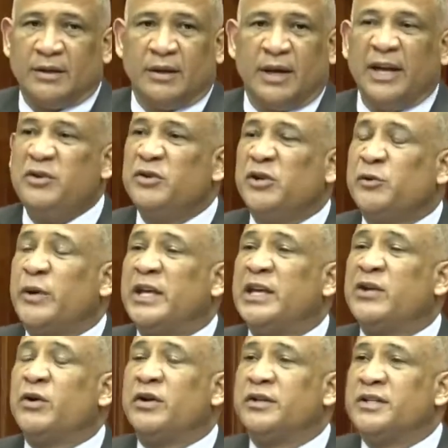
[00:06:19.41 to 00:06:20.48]
I don't know where he
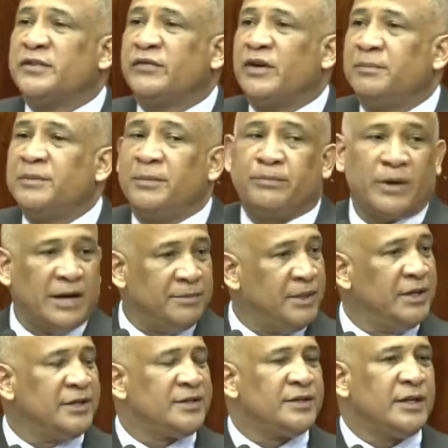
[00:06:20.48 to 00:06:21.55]
got this from. The Prime
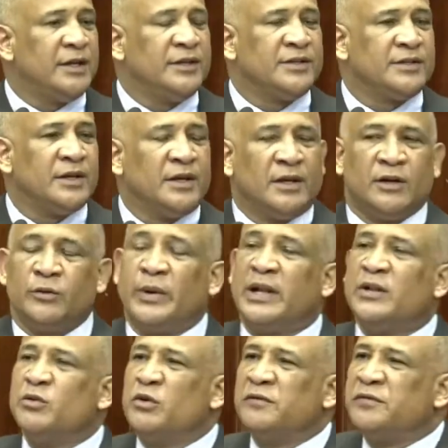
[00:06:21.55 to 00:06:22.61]
Minister is
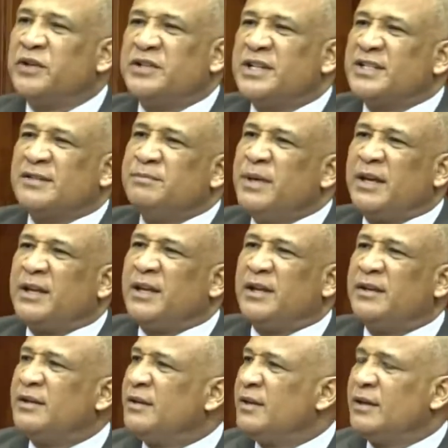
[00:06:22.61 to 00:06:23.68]
well known for just
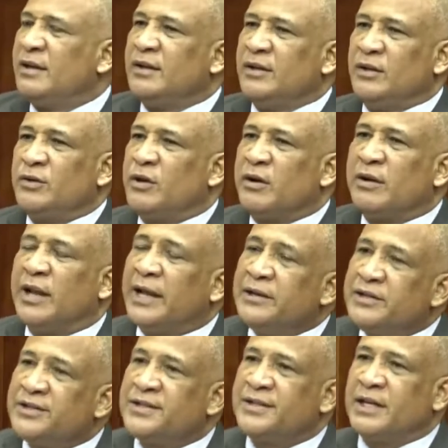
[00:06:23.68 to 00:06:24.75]
making, you know,
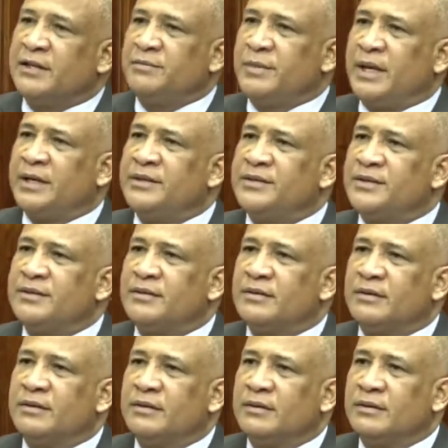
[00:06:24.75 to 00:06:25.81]
outlandish statements
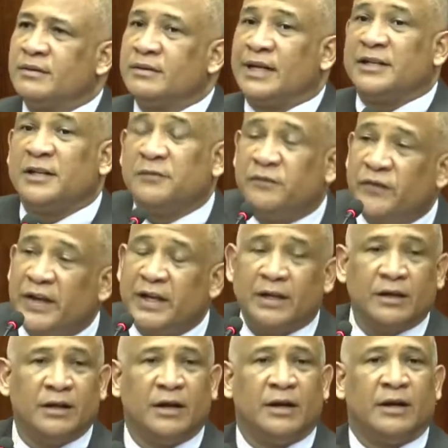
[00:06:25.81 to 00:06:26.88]
that it
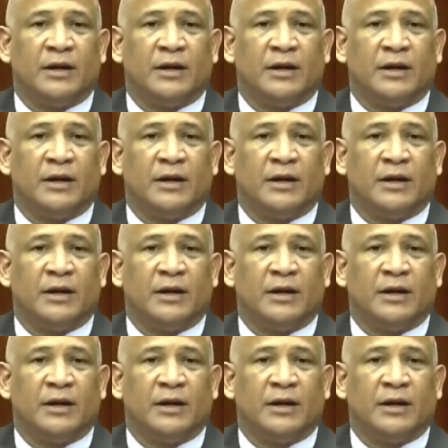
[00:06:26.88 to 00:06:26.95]
failed.